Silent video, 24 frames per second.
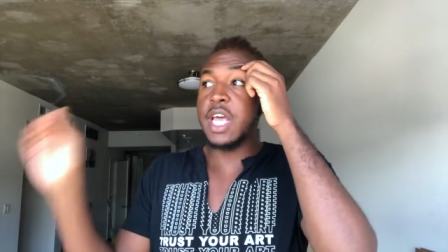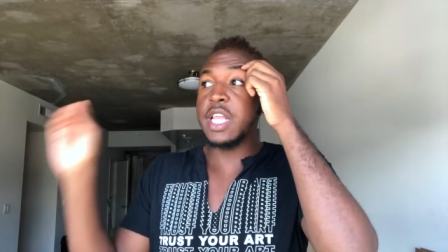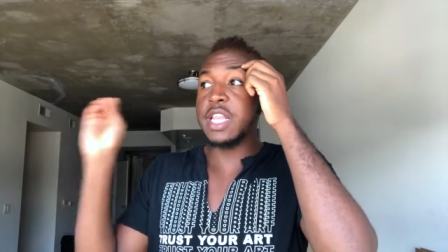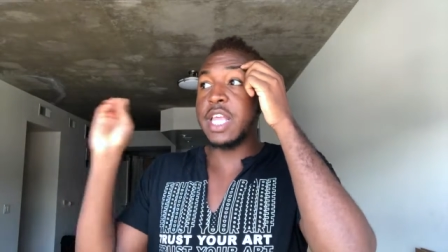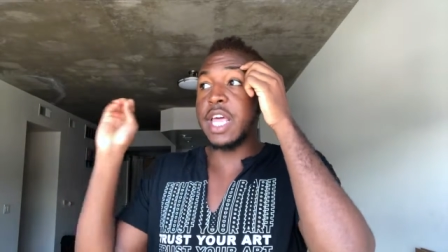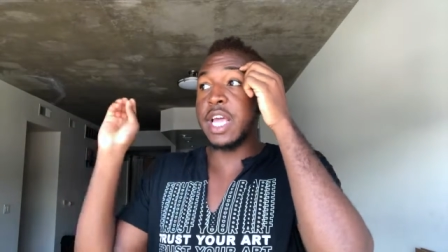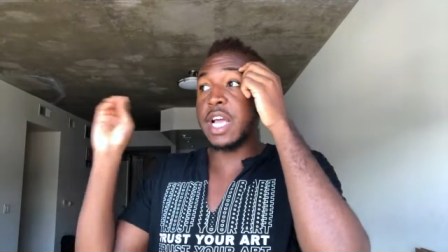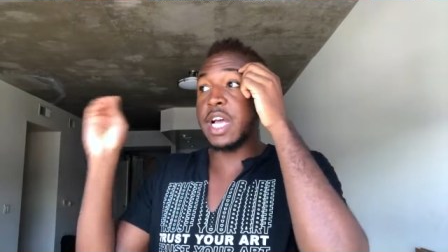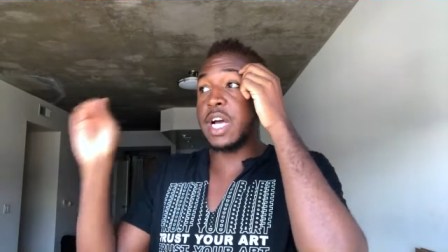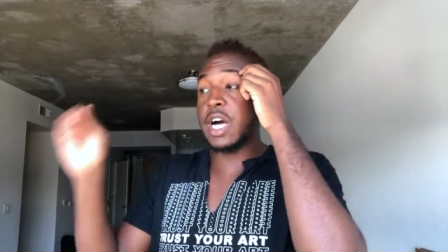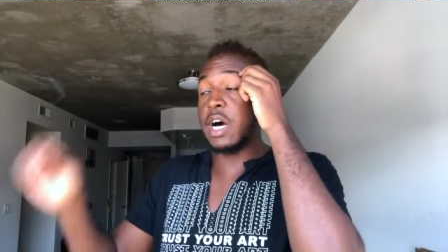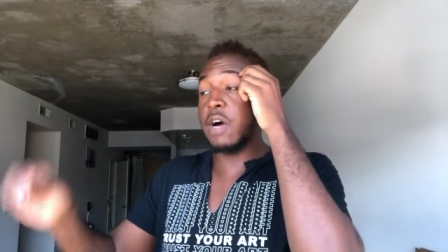
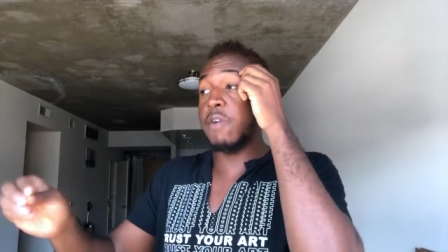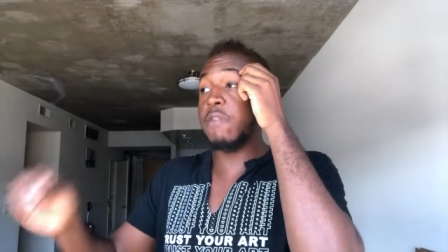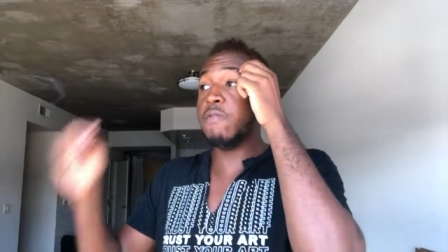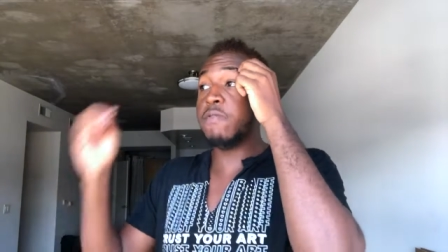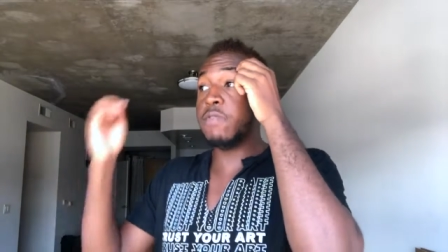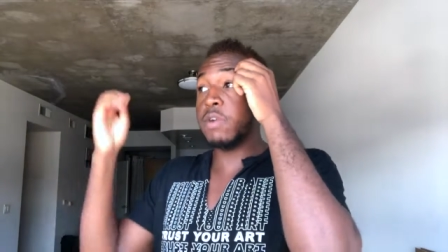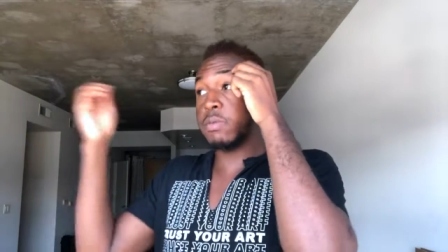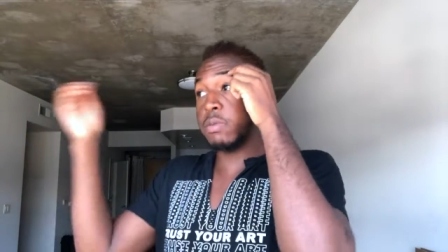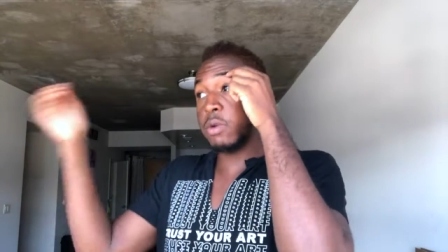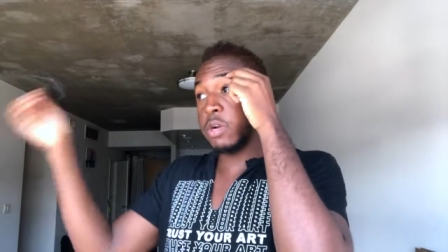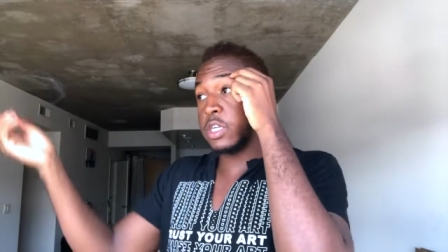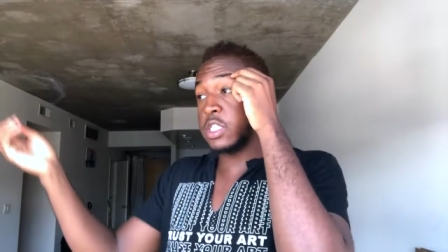that come
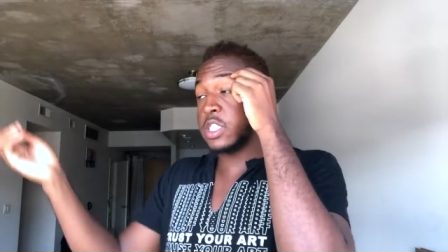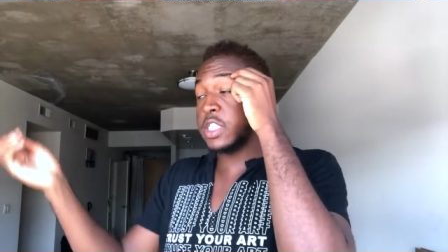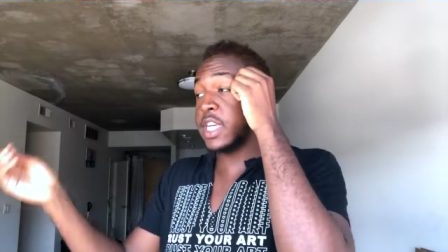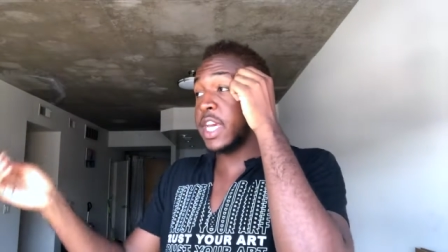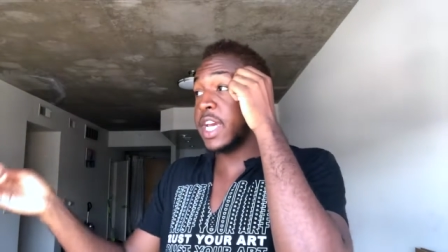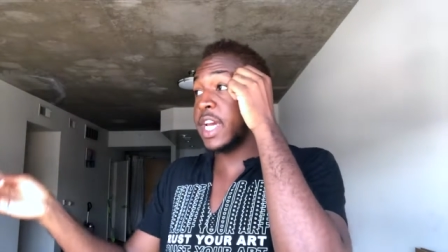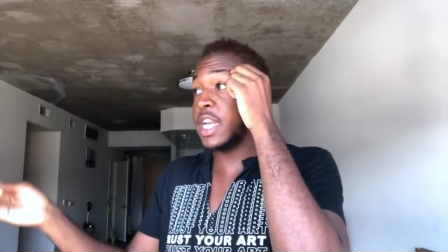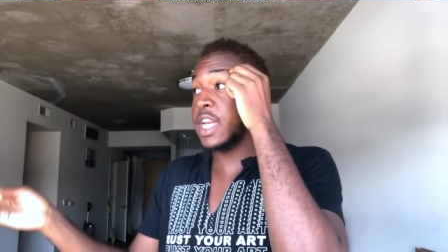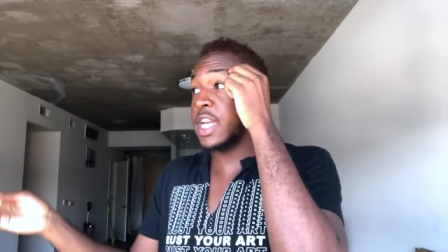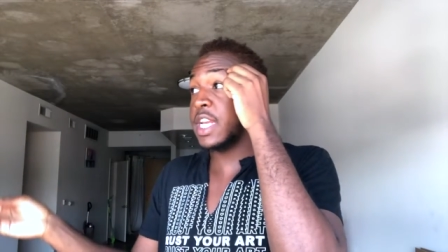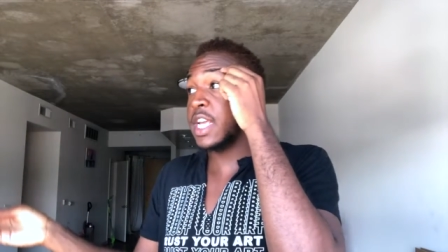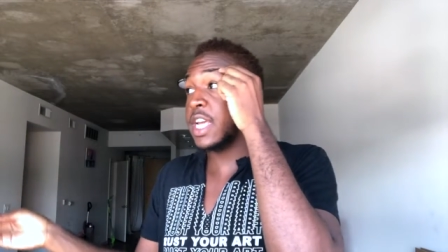from
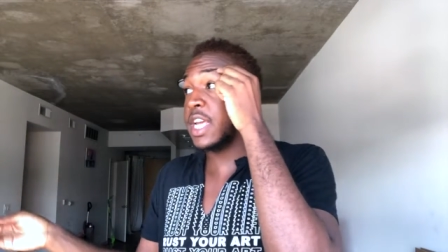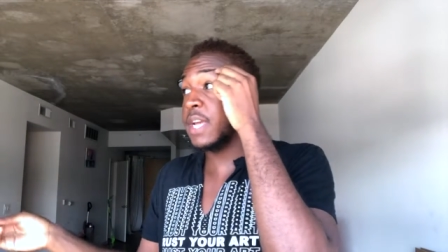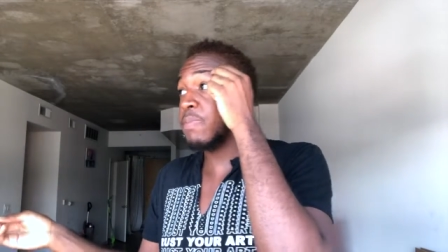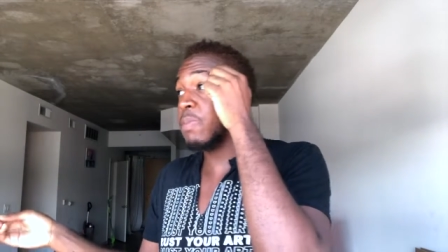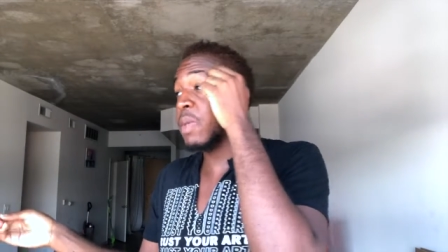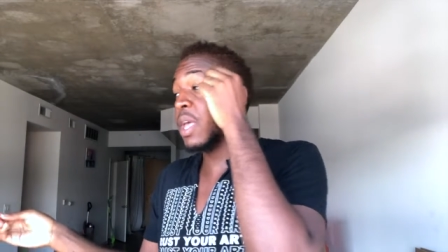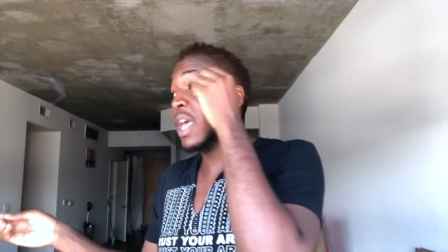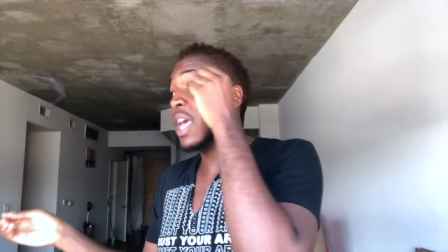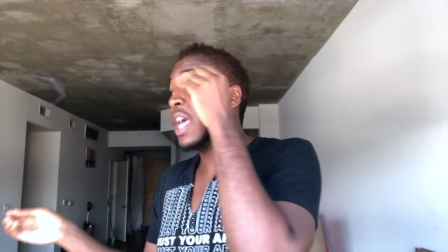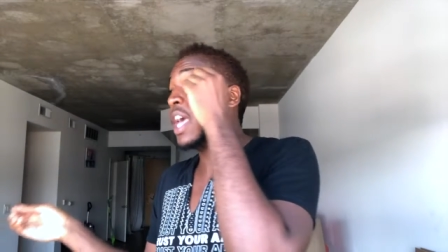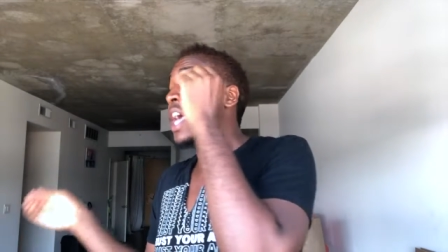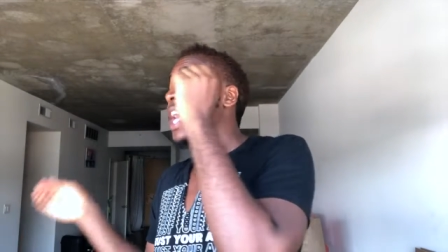Christianity.